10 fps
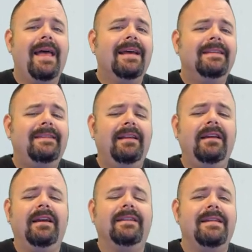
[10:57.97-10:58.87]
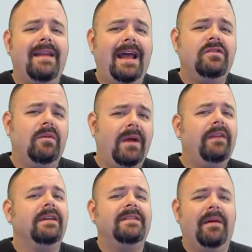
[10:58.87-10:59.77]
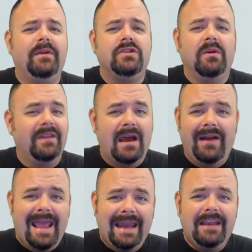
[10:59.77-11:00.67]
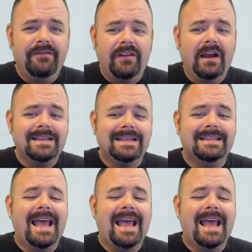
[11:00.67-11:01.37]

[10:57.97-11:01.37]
Silica's natural melting temperature without any fluxes